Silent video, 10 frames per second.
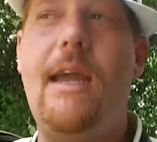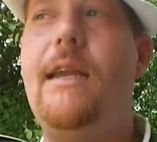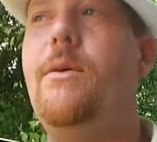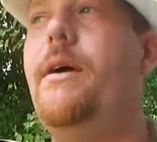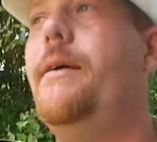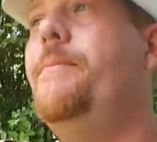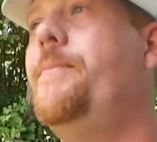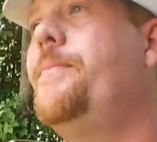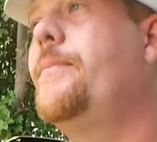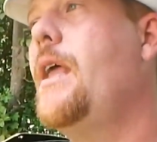Anyway,
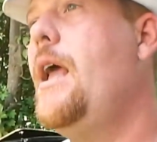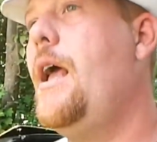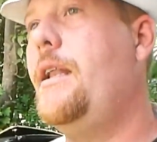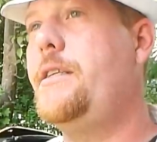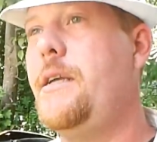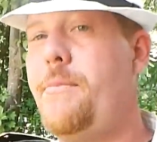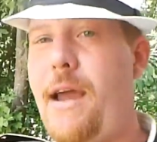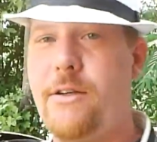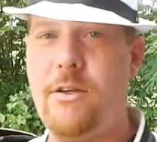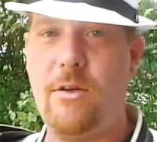I'll let you get
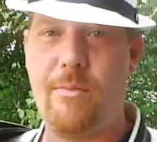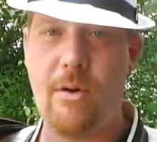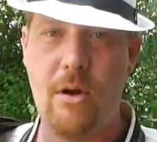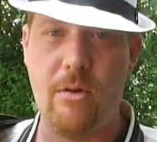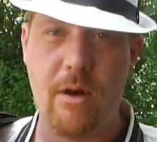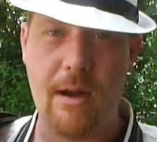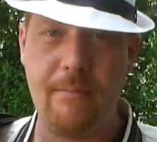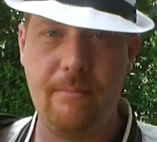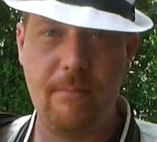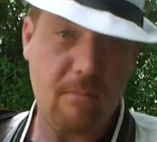back to your little
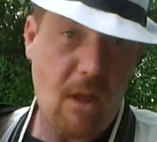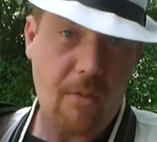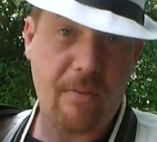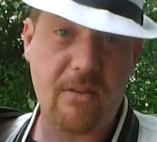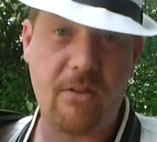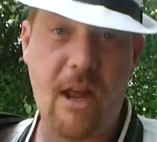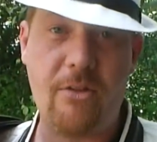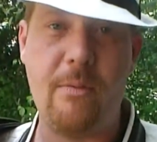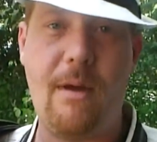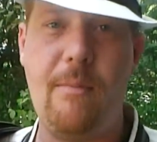program. Thought this
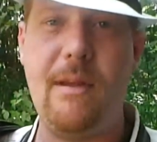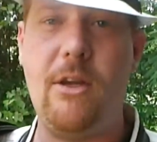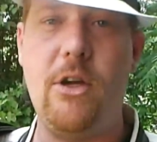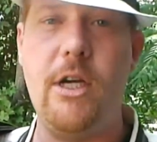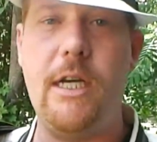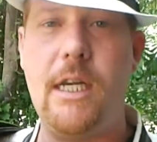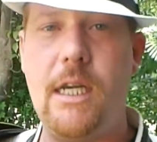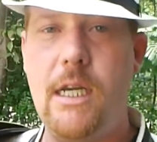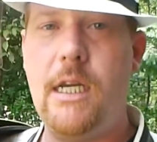announcement might be good.